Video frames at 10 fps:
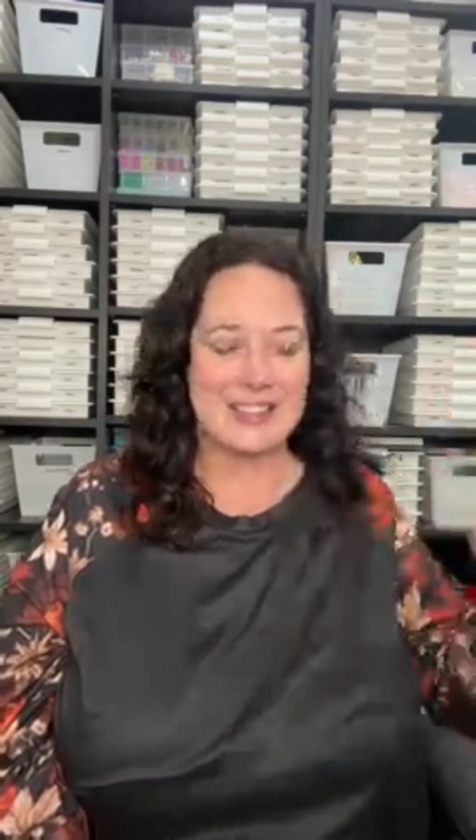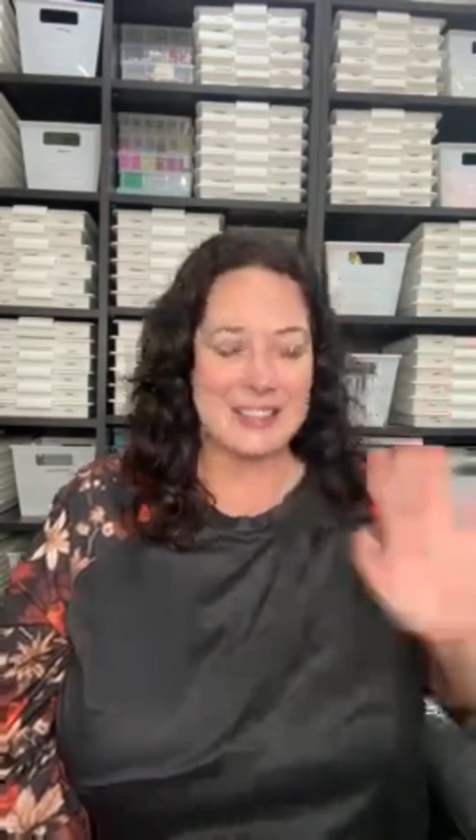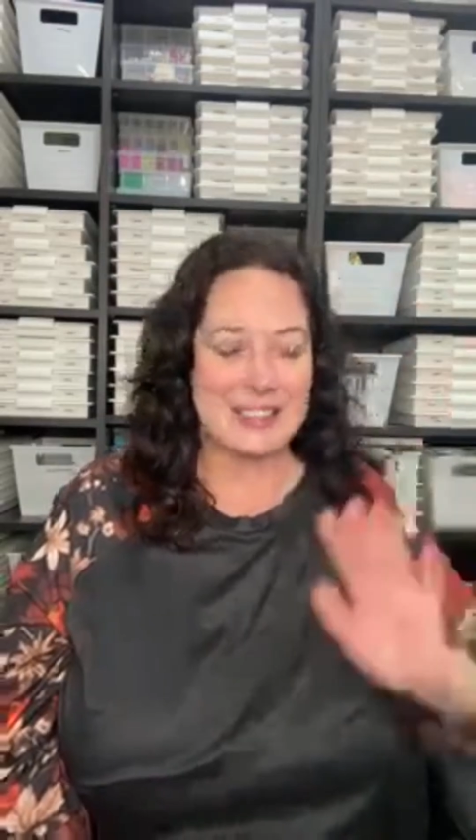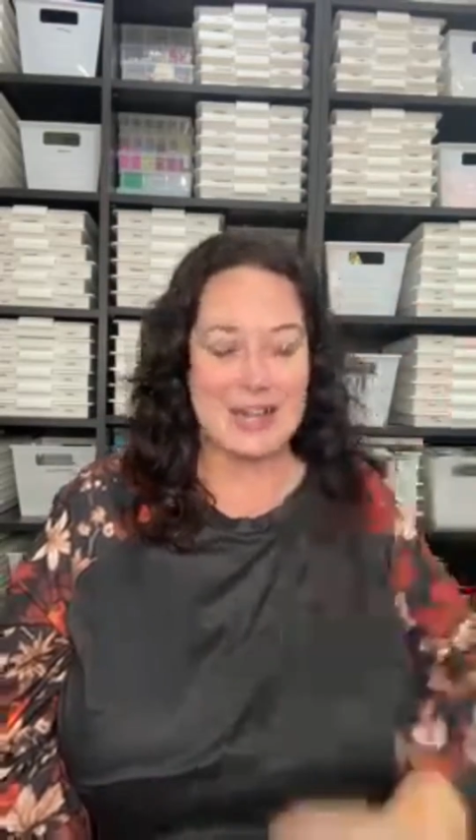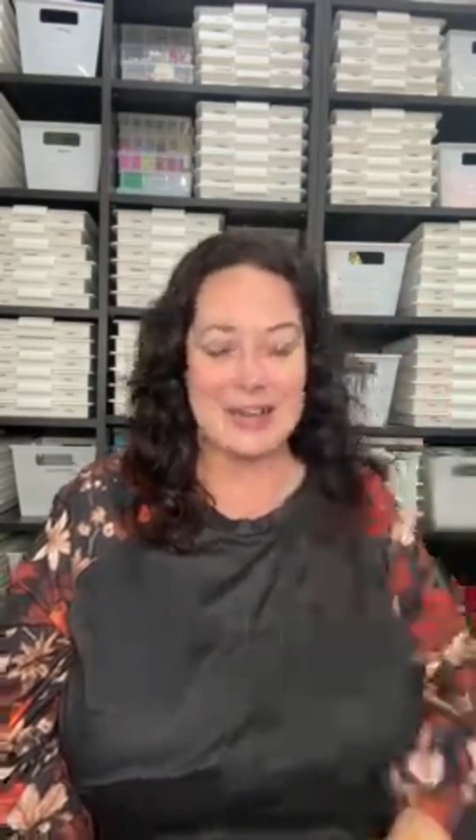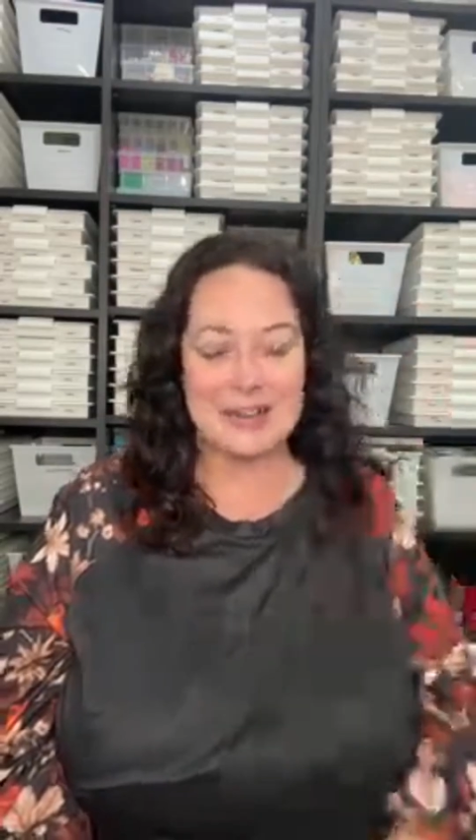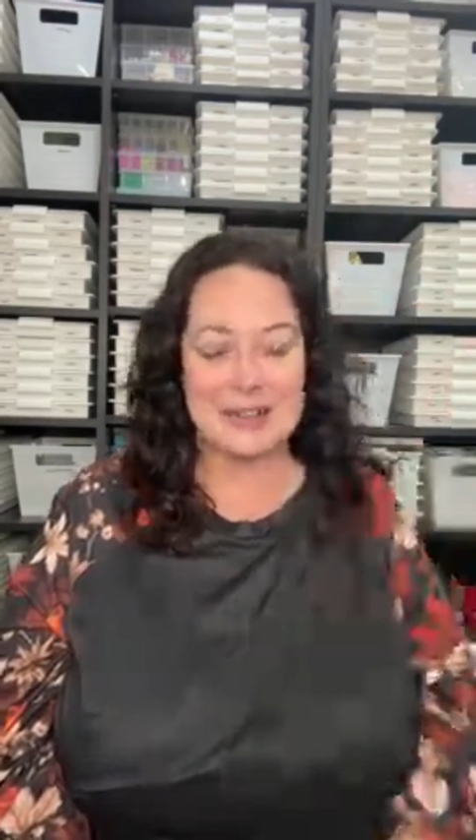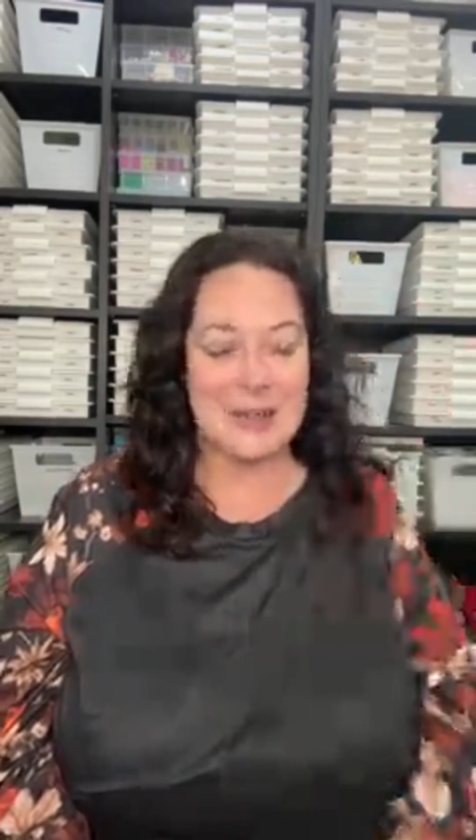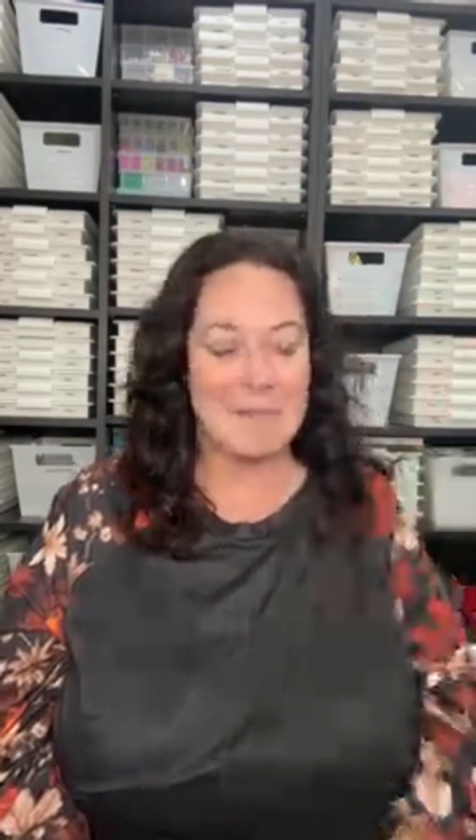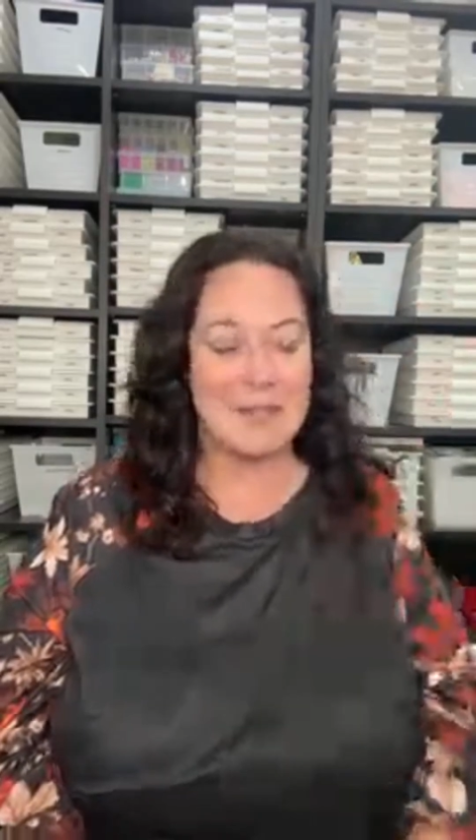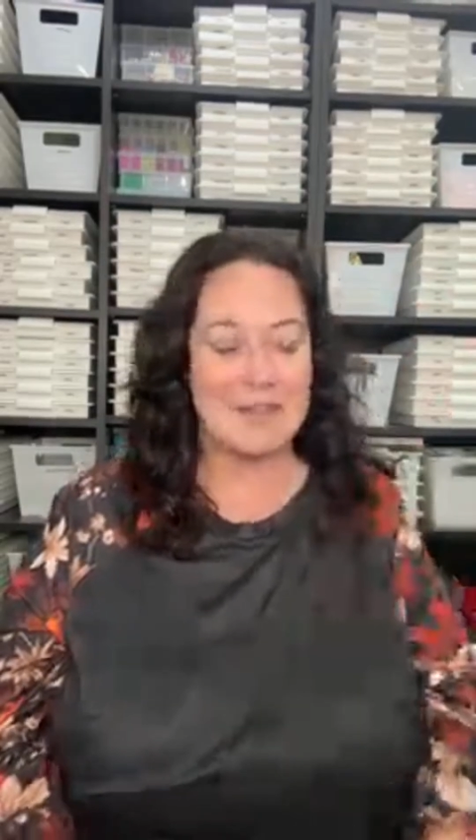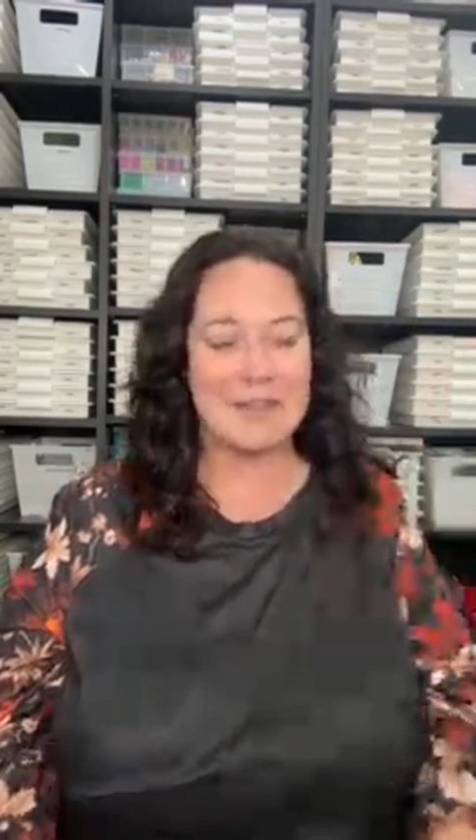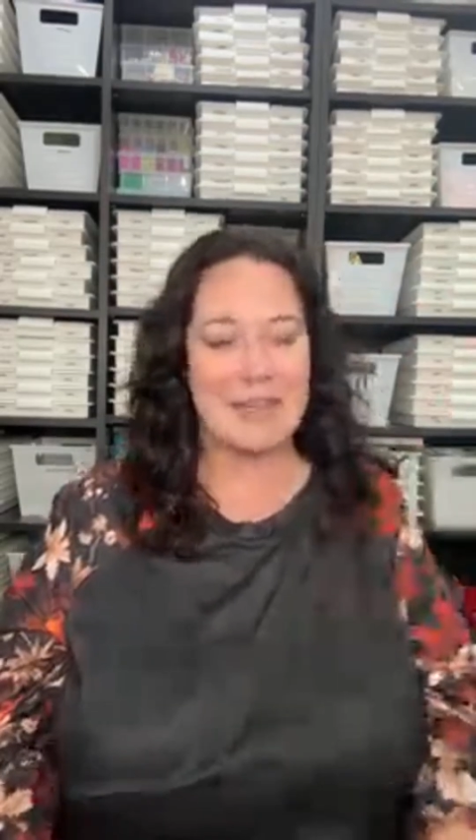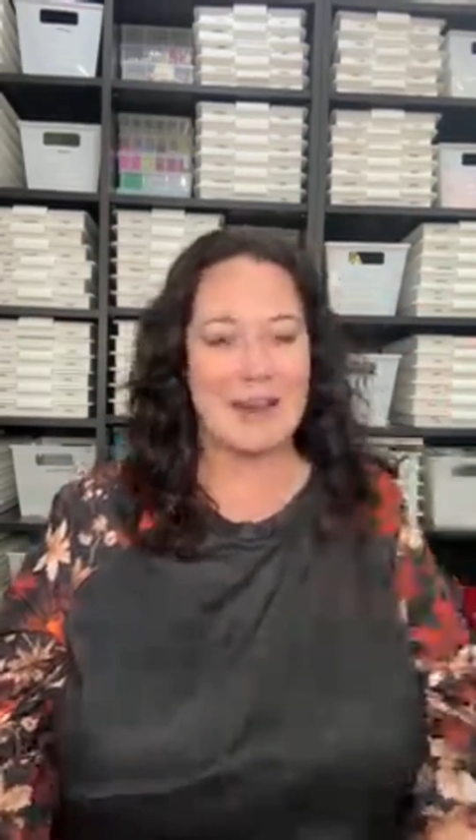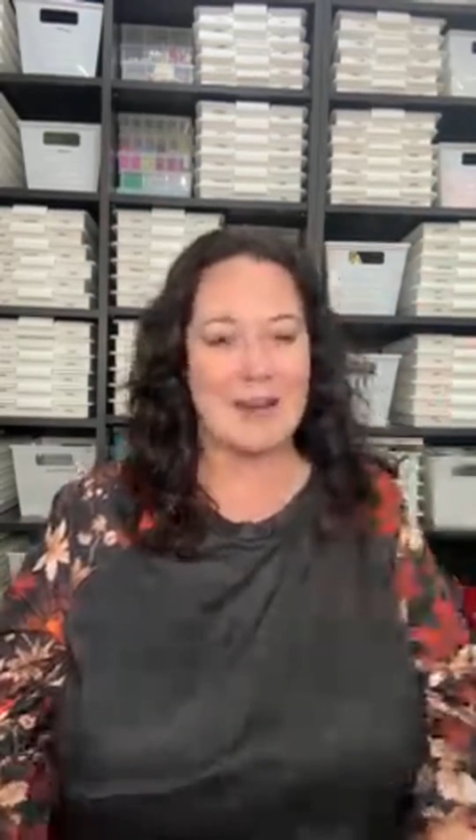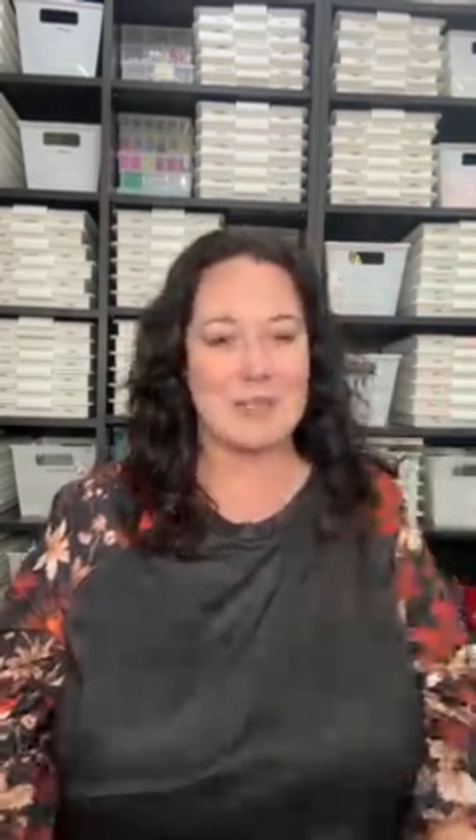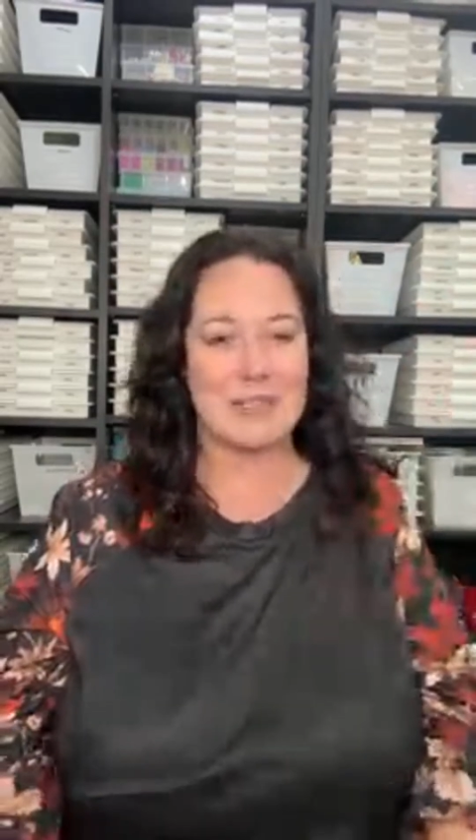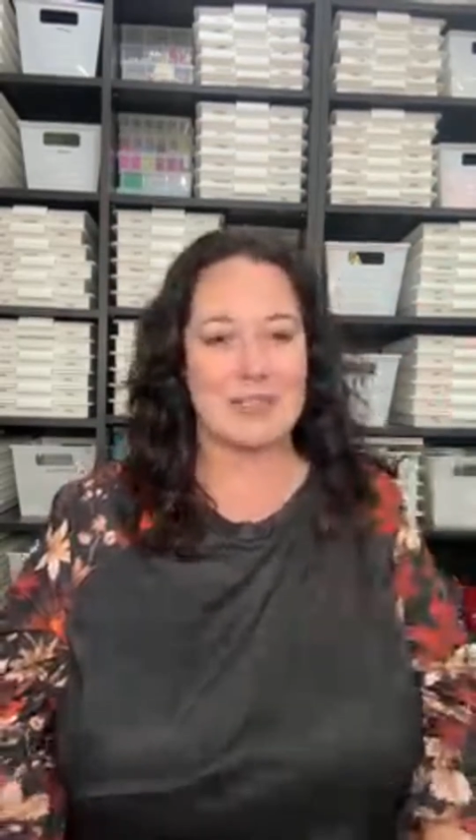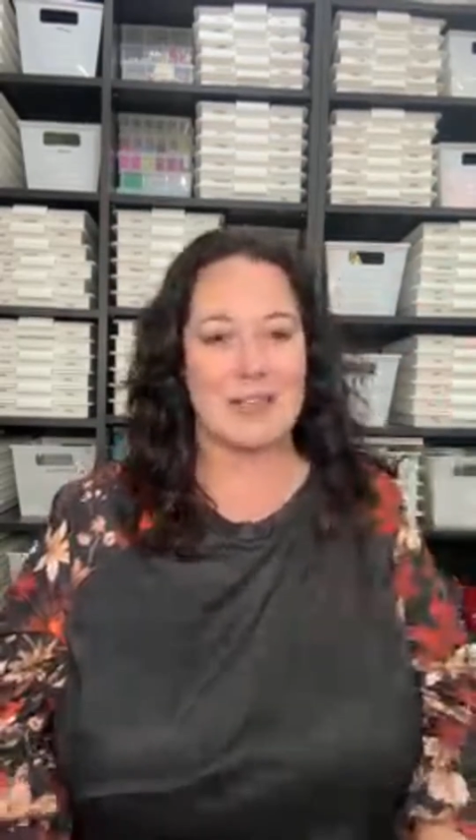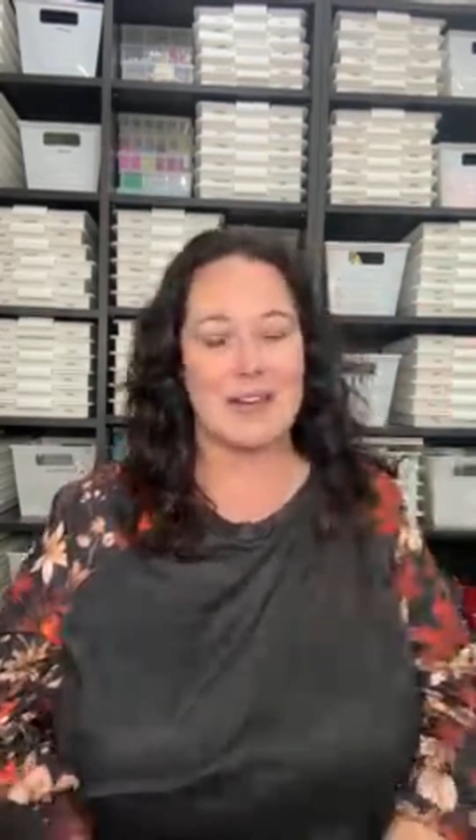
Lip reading: it's like some things